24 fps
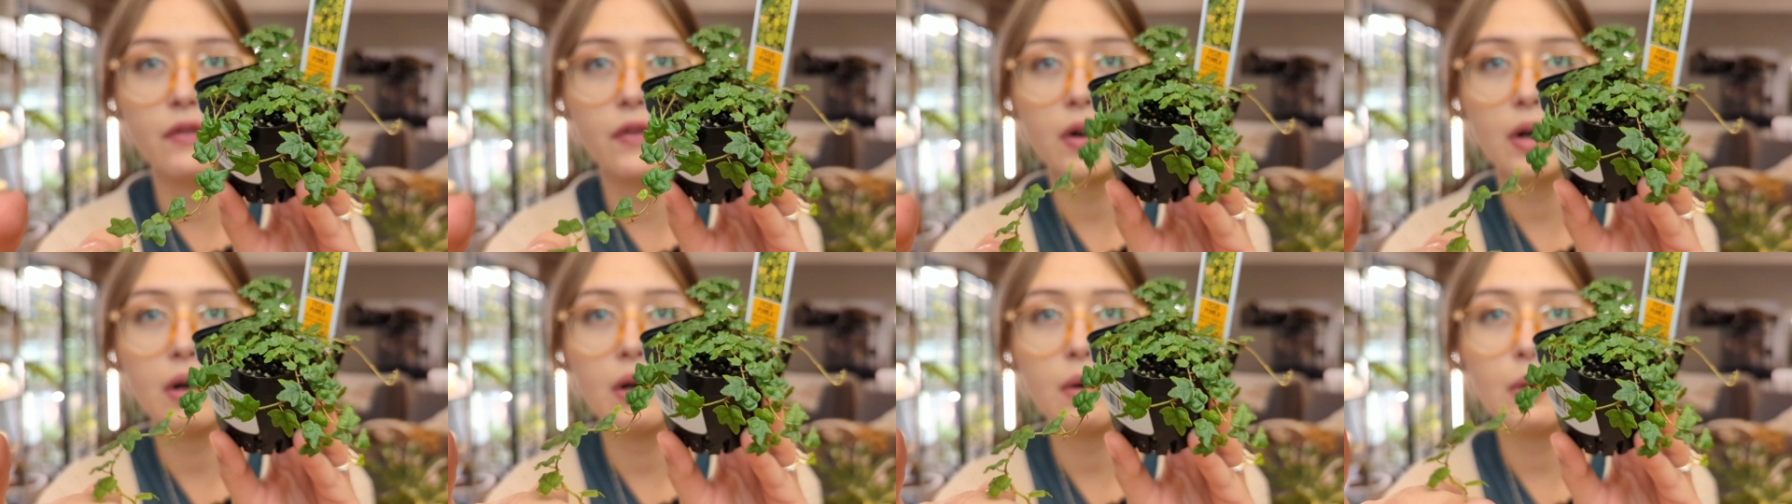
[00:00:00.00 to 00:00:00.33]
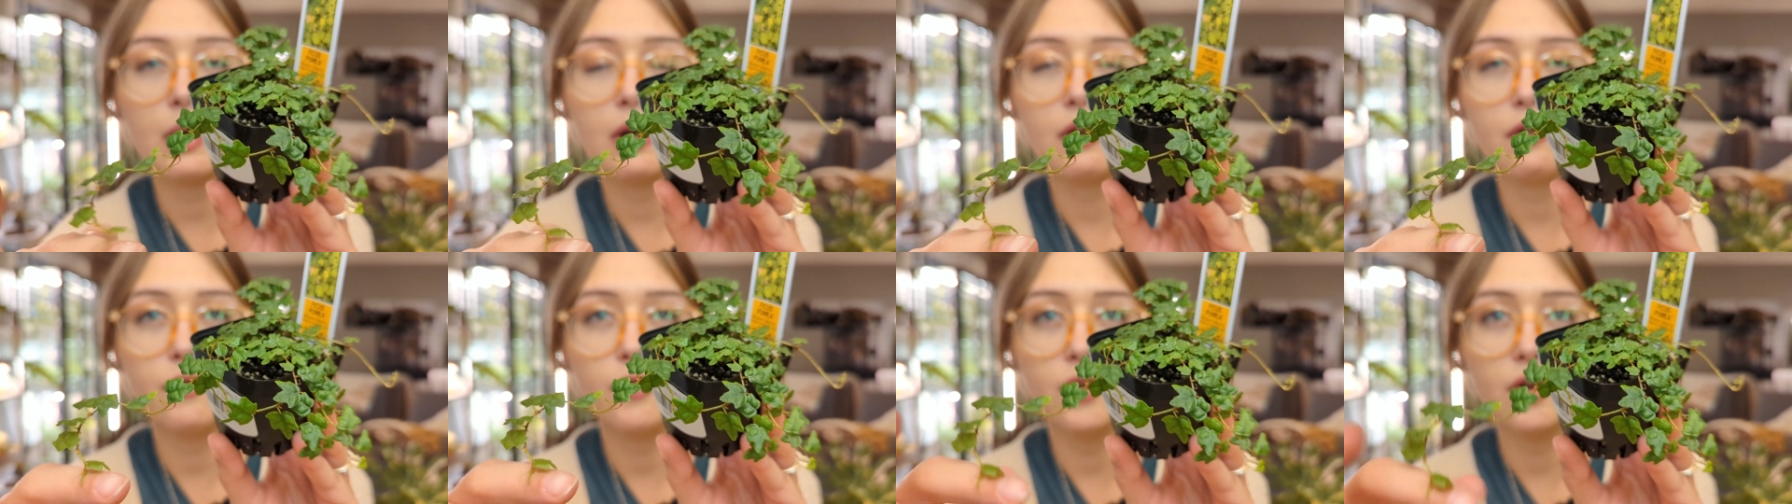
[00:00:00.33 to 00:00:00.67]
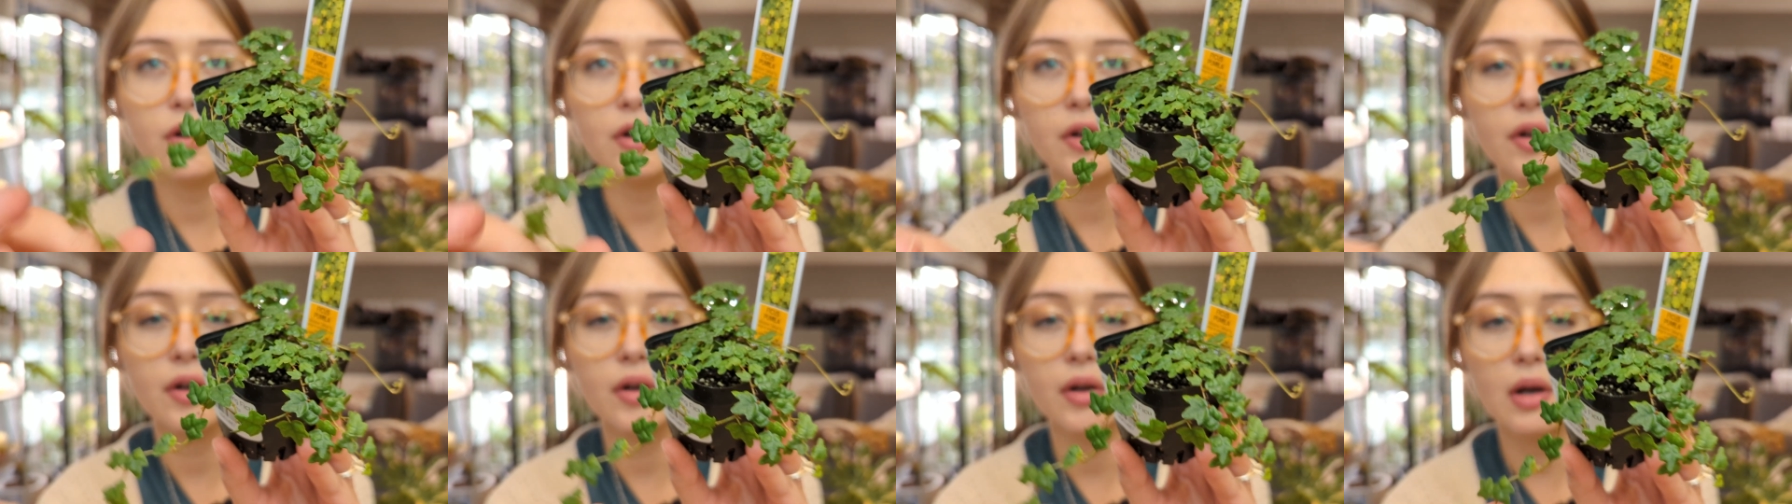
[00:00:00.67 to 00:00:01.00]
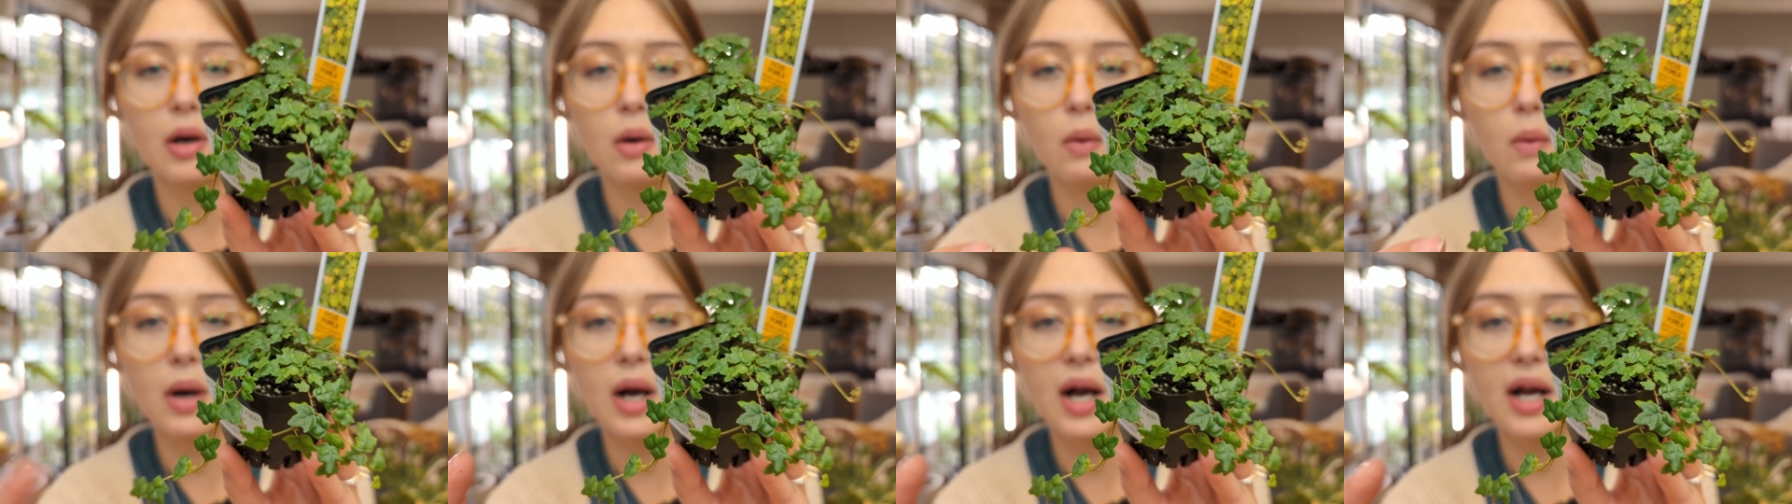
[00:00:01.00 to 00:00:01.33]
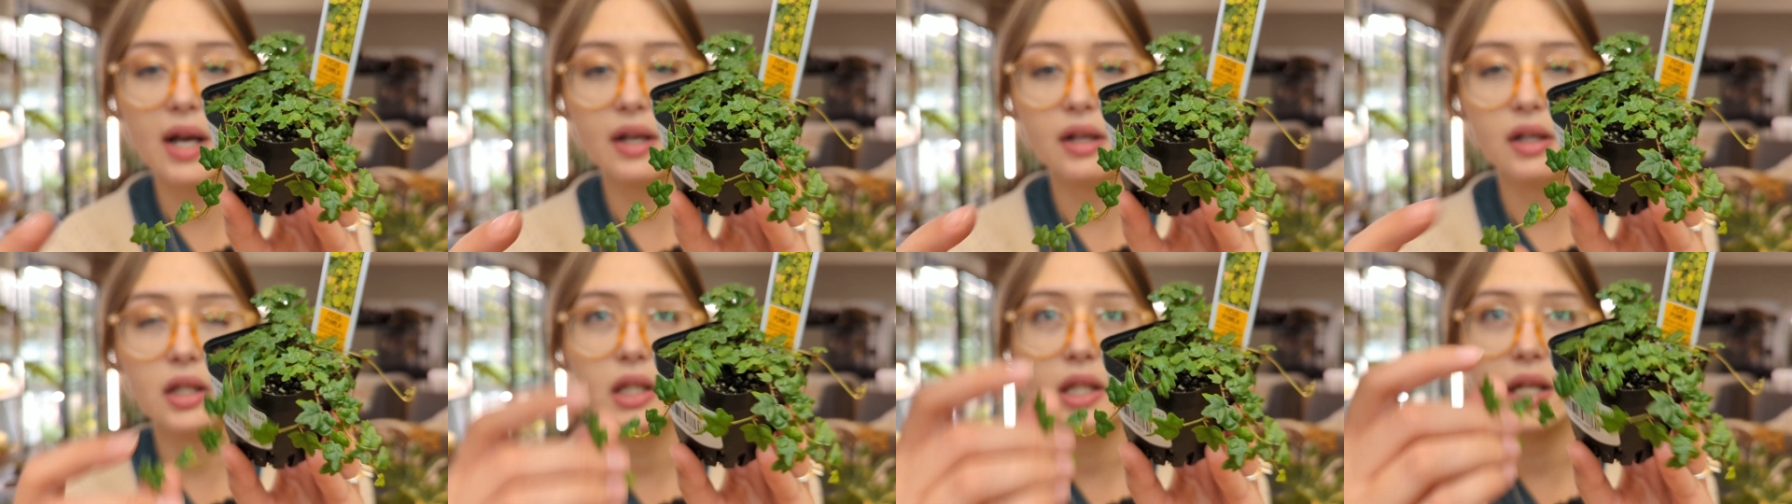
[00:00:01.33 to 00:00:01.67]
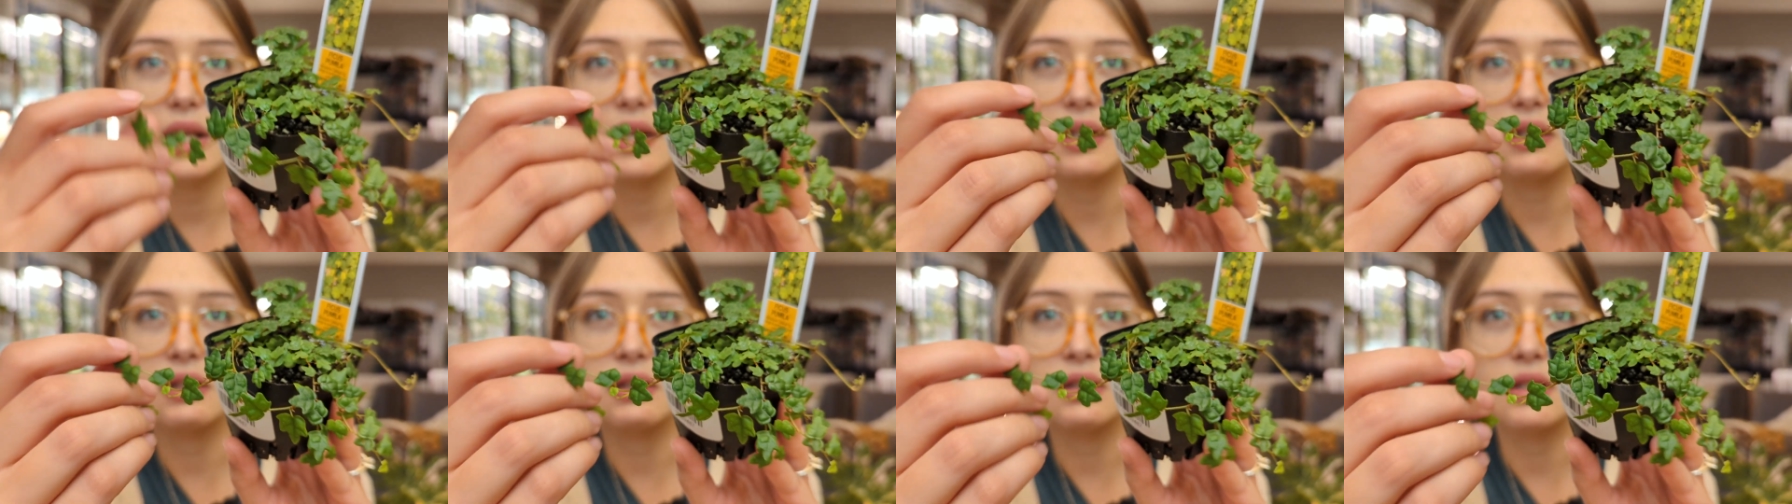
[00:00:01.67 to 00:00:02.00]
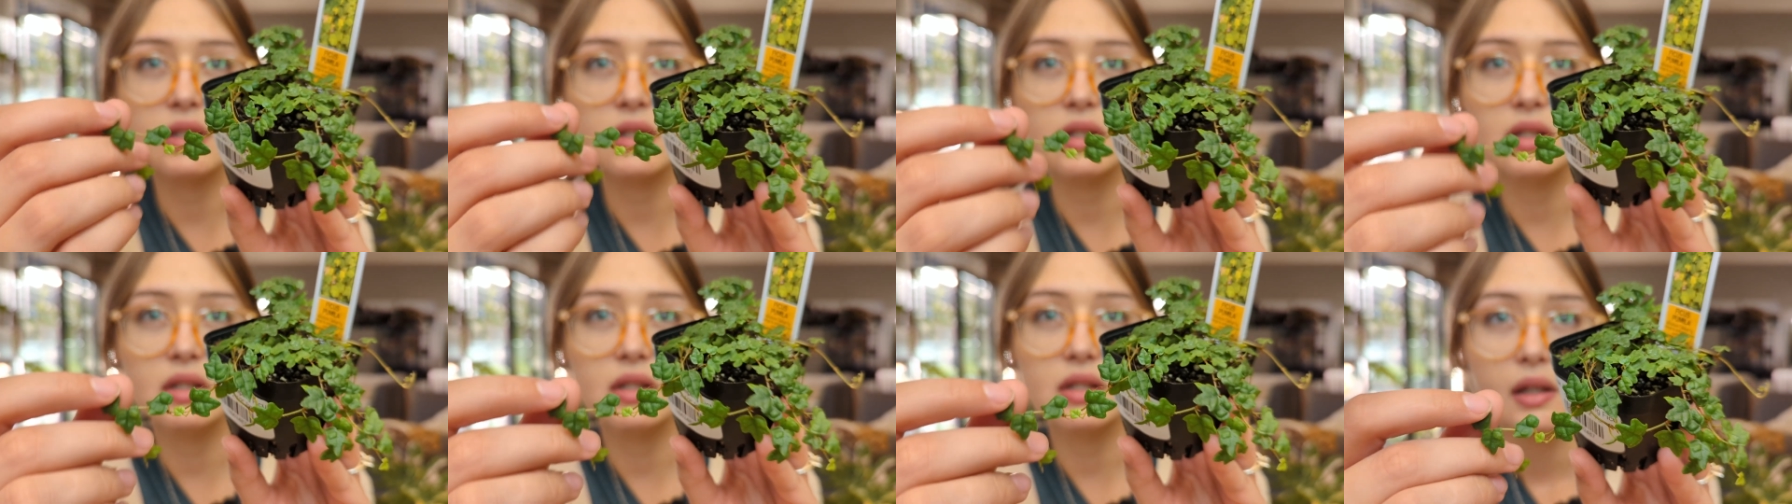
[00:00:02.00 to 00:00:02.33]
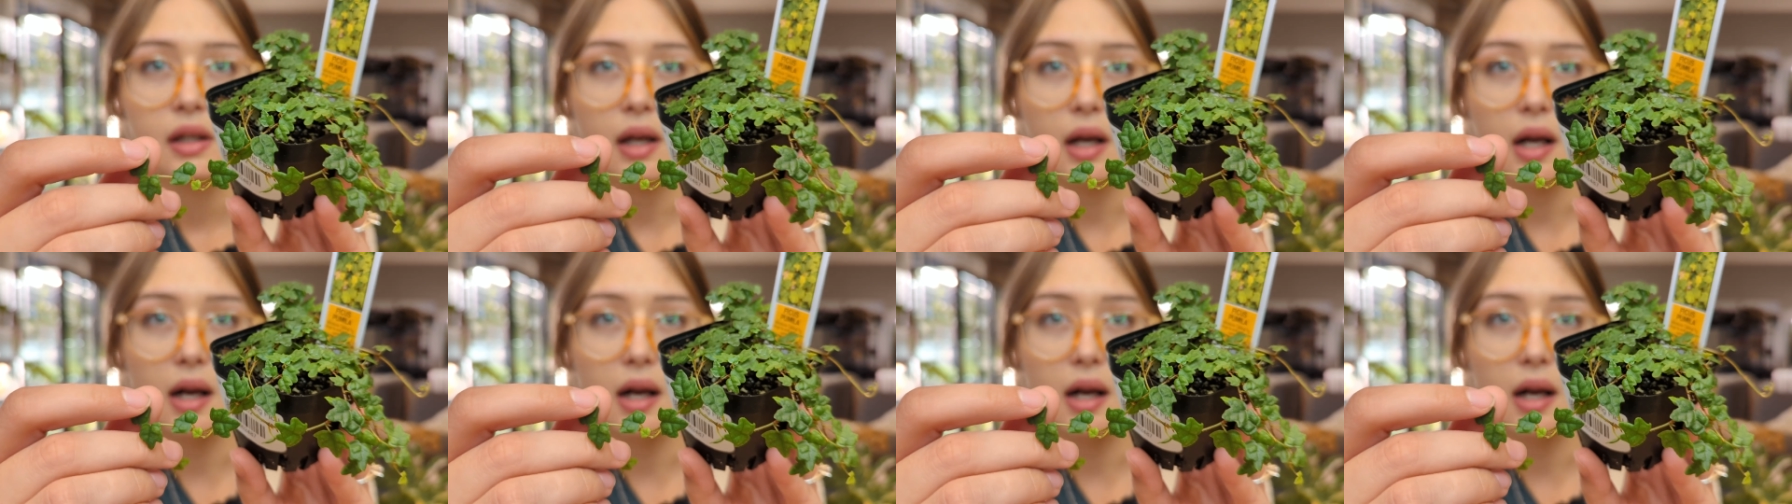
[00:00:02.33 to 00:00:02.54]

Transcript: very well for a while and